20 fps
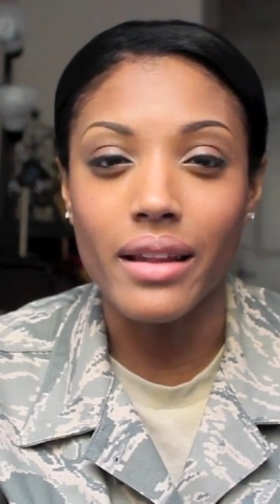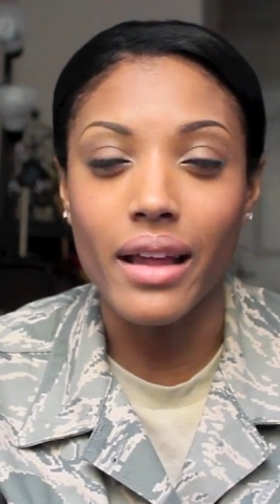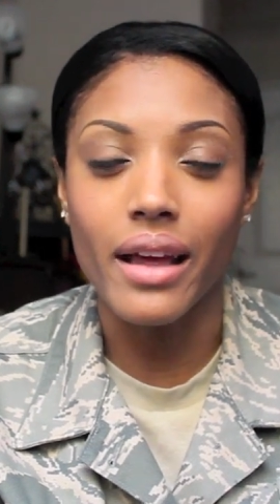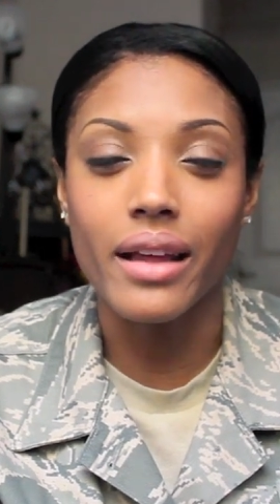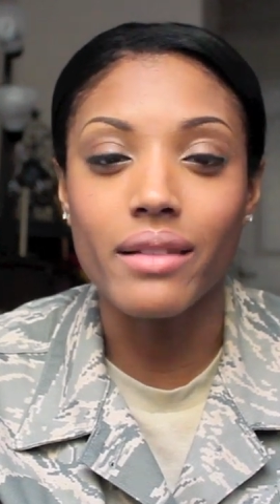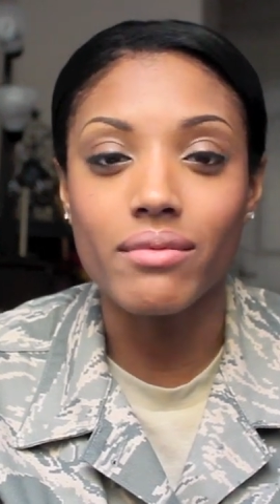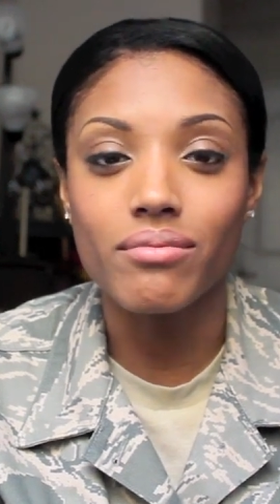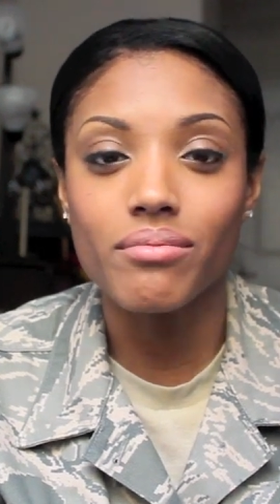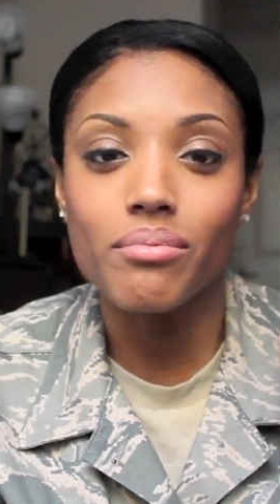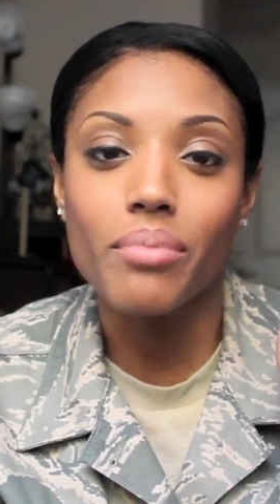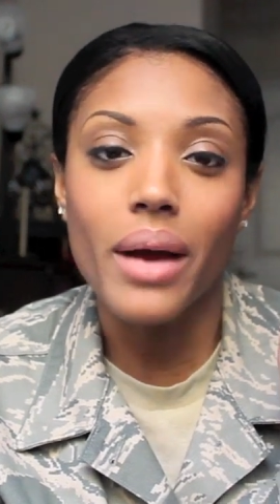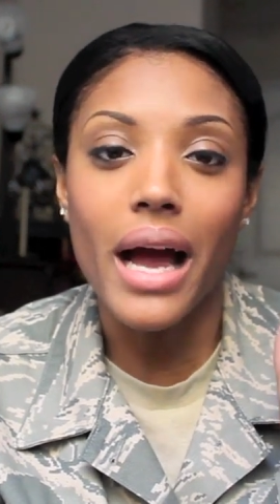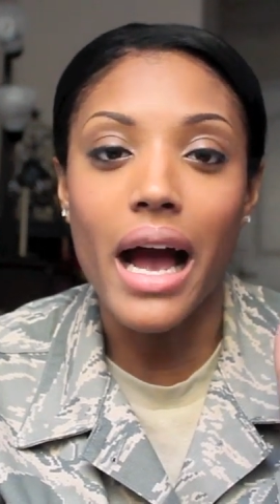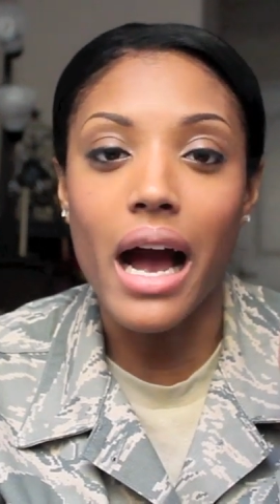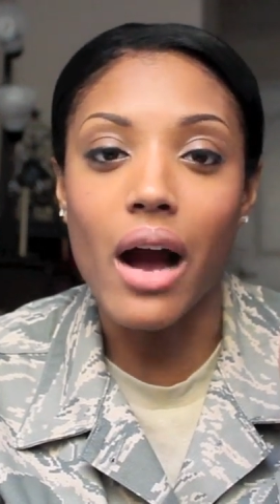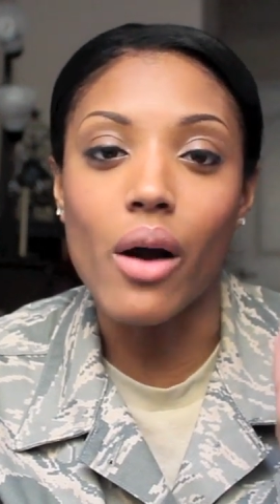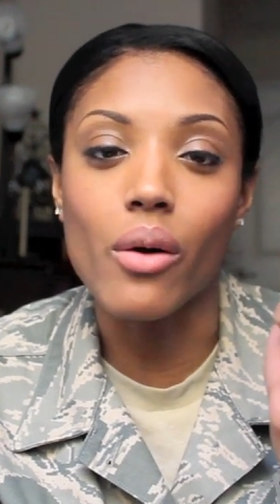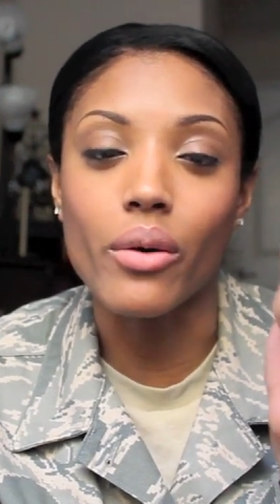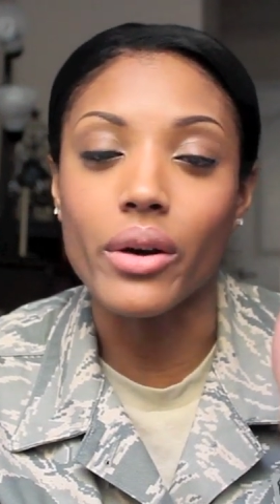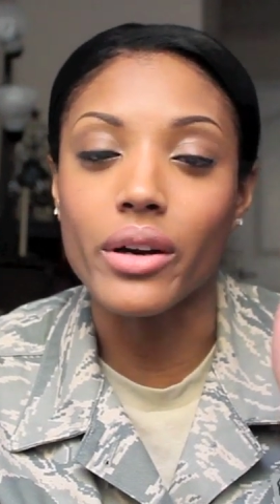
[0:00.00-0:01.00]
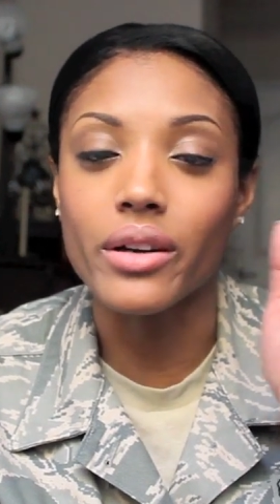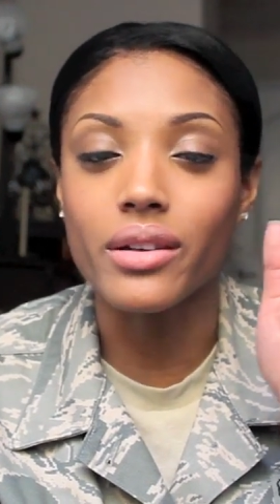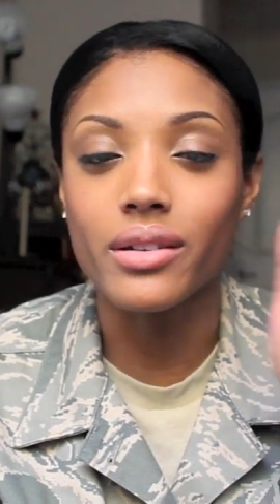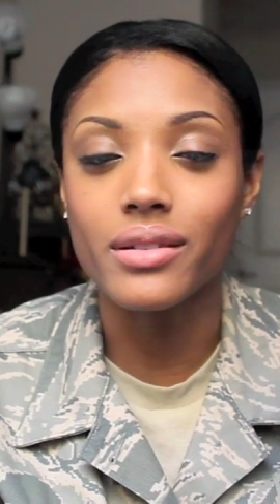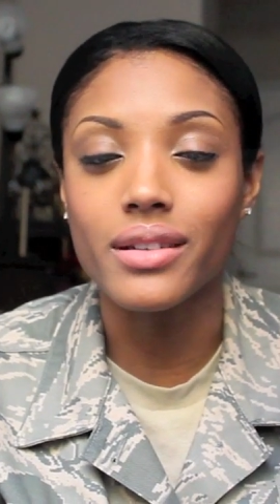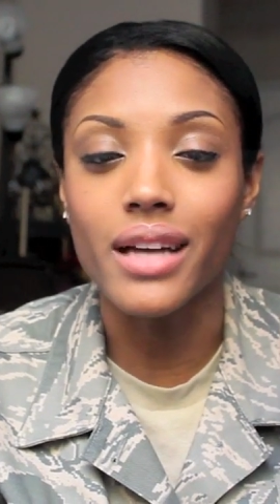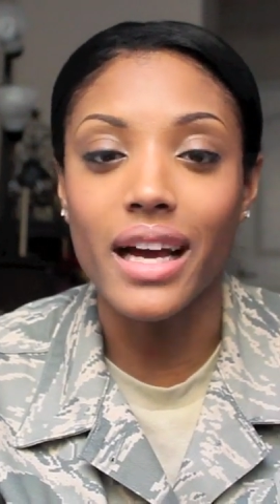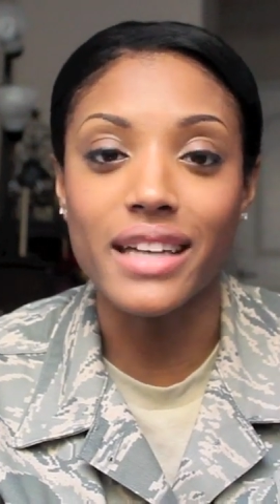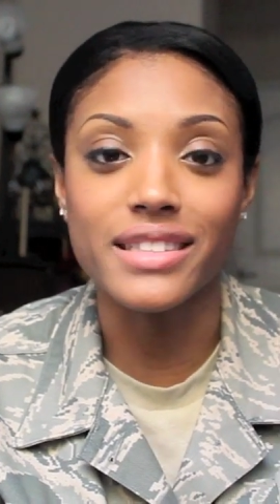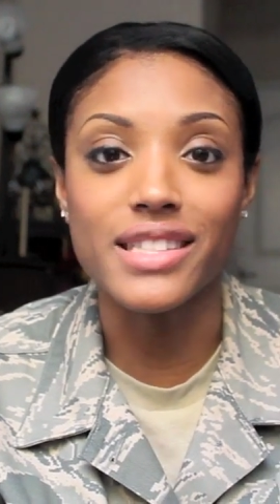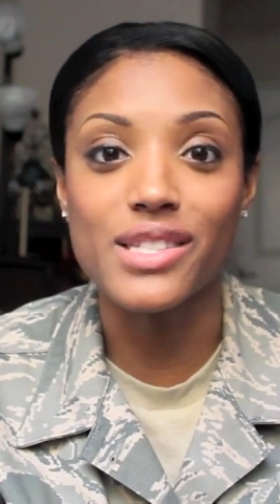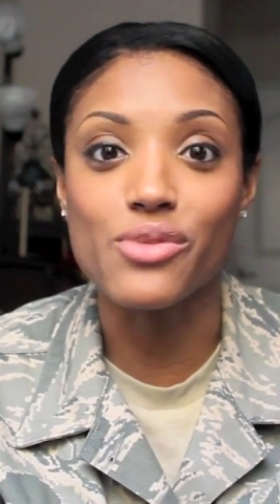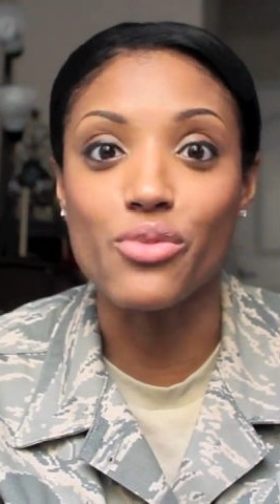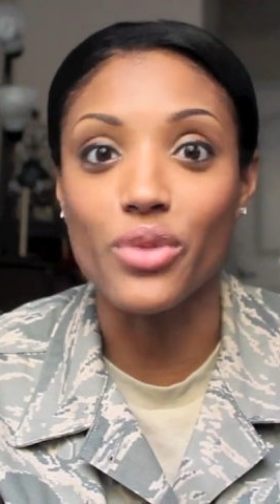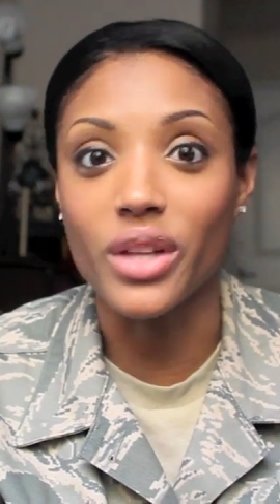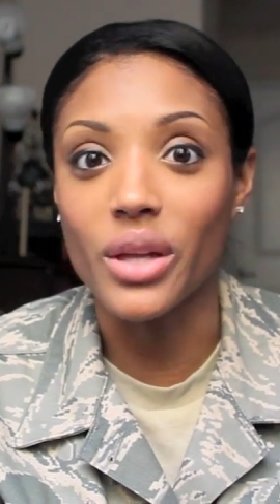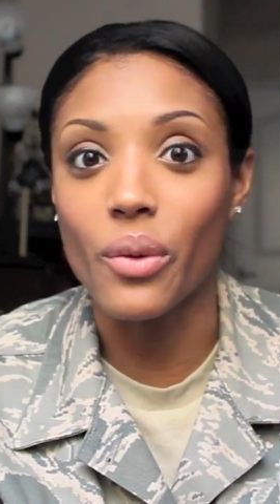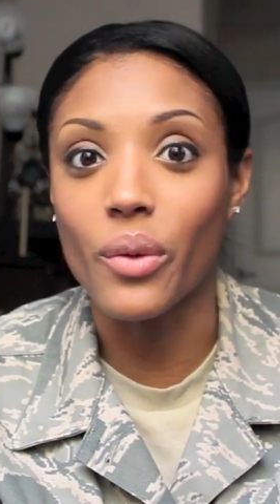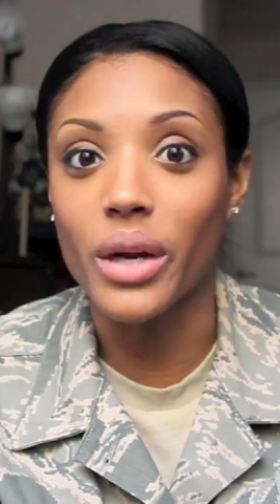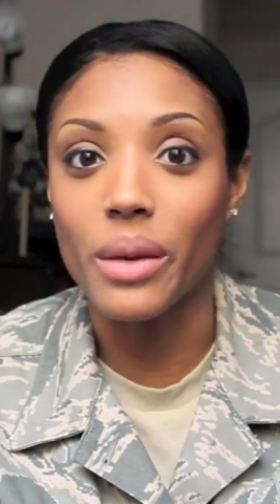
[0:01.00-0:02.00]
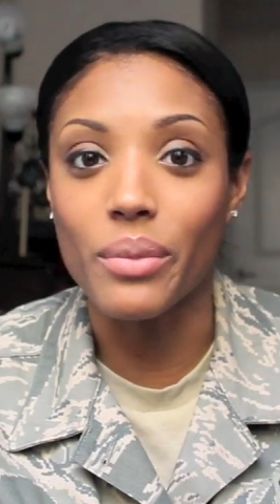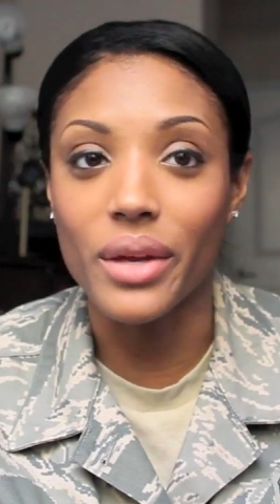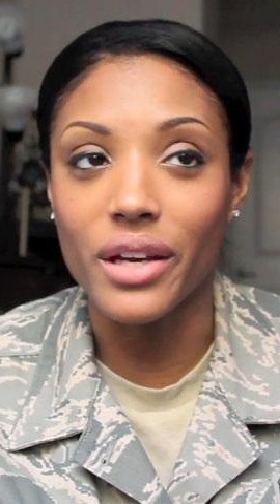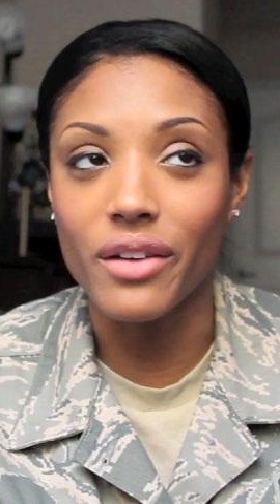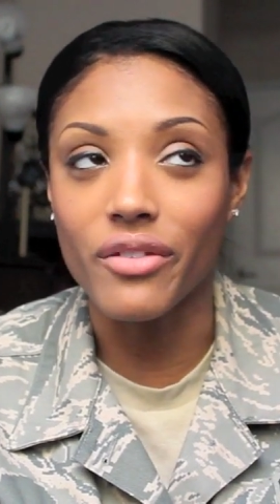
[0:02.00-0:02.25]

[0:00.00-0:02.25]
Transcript: that power. I just really want to be